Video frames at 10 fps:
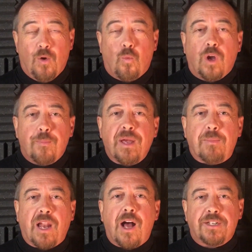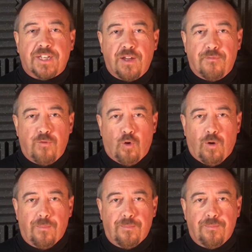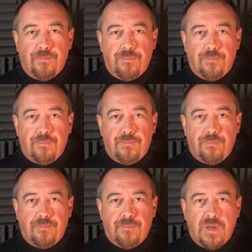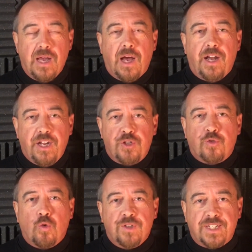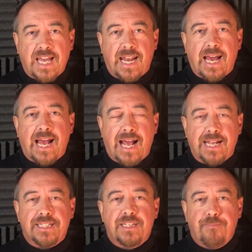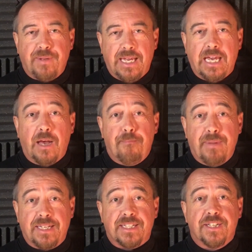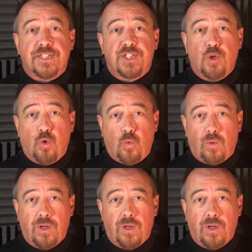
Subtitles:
what are people asking for? An intraoral scanner has to be a business tool.